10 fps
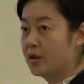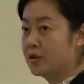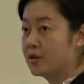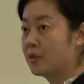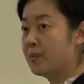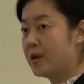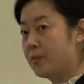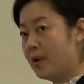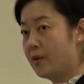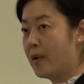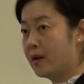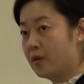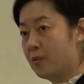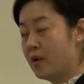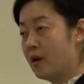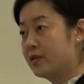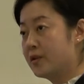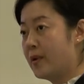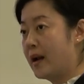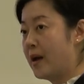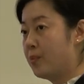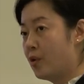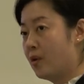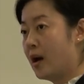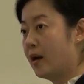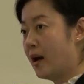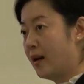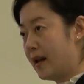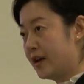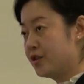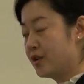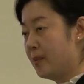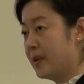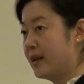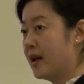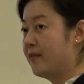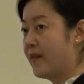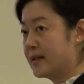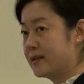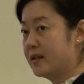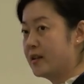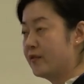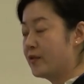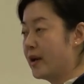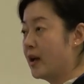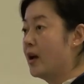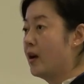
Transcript: So people around the world rely more on online shopping and fast delivery.